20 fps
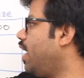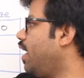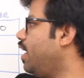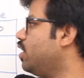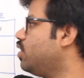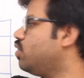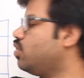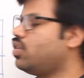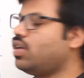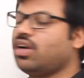ID
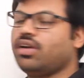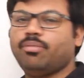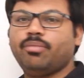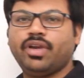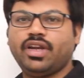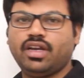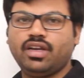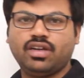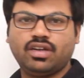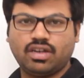should not
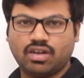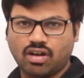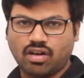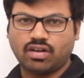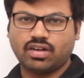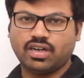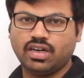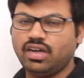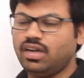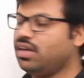be
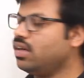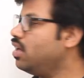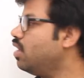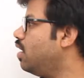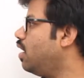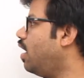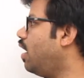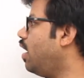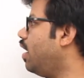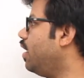not null
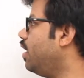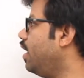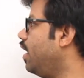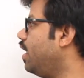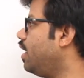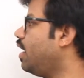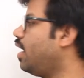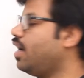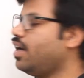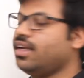and
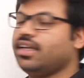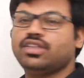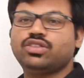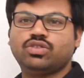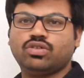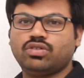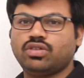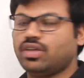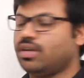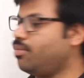area ID
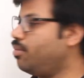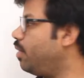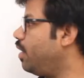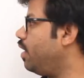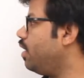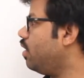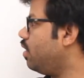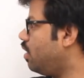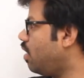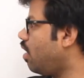should
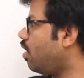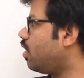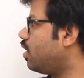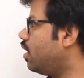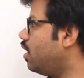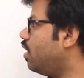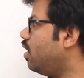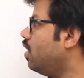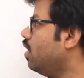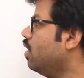be not
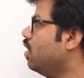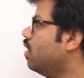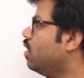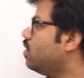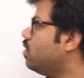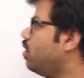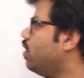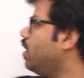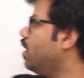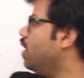null.
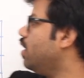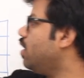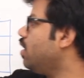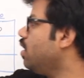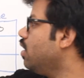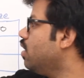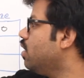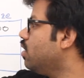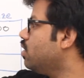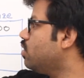So
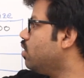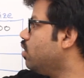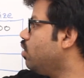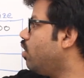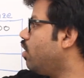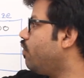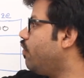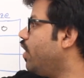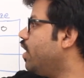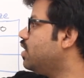here, so you
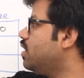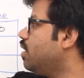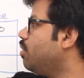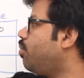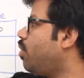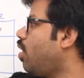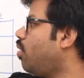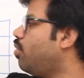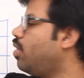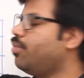are facing
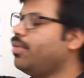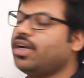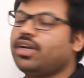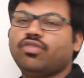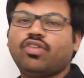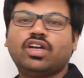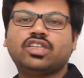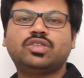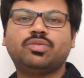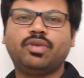problem at
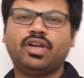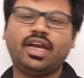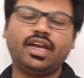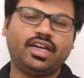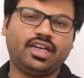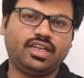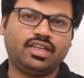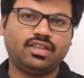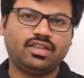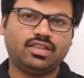watchman
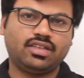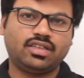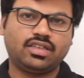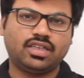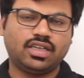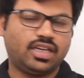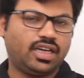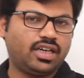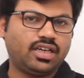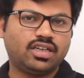ID,
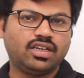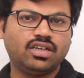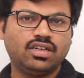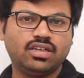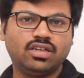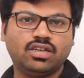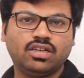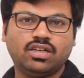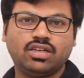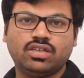correct?
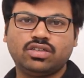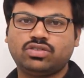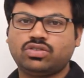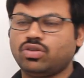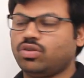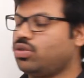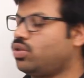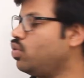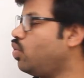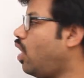
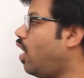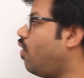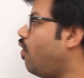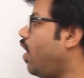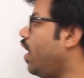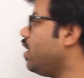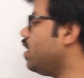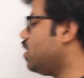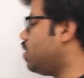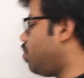So to
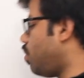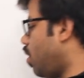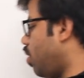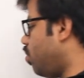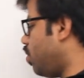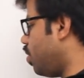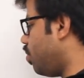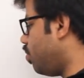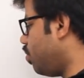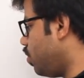avoid this
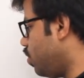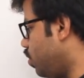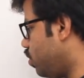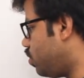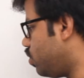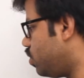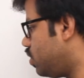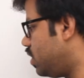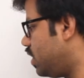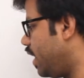problem, you
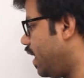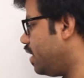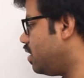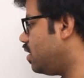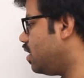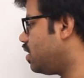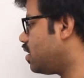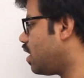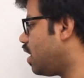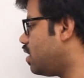should change
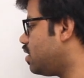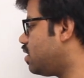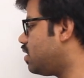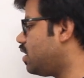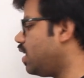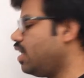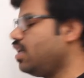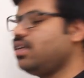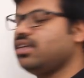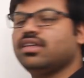this
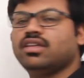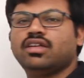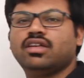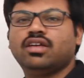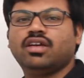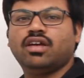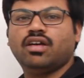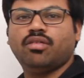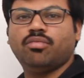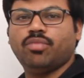constraint,
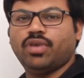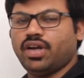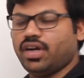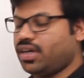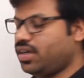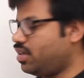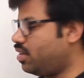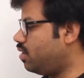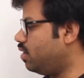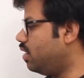
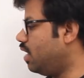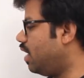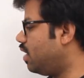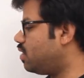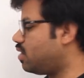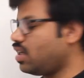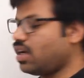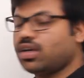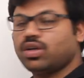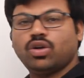but
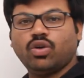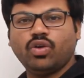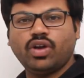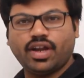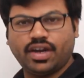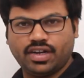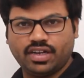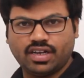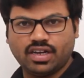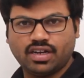that's not good
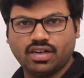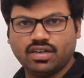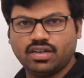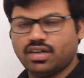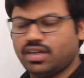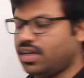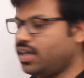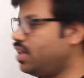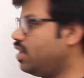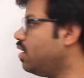idea,
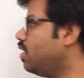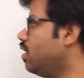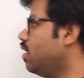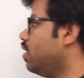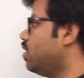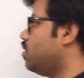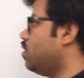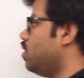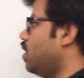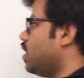right?
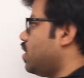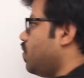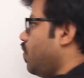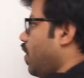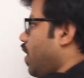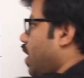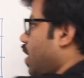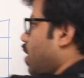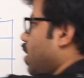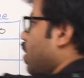So that's
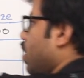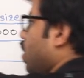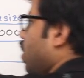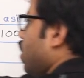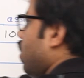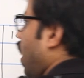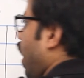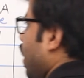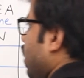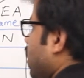why
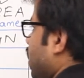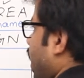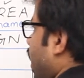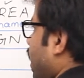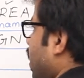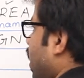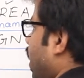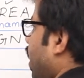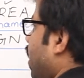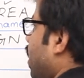I say
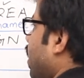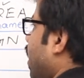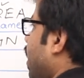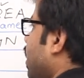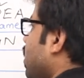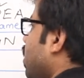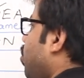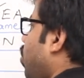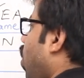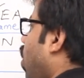that there
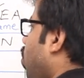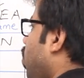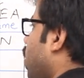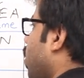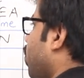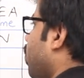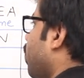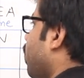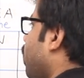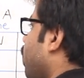is a
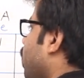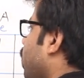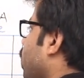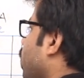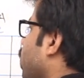problem.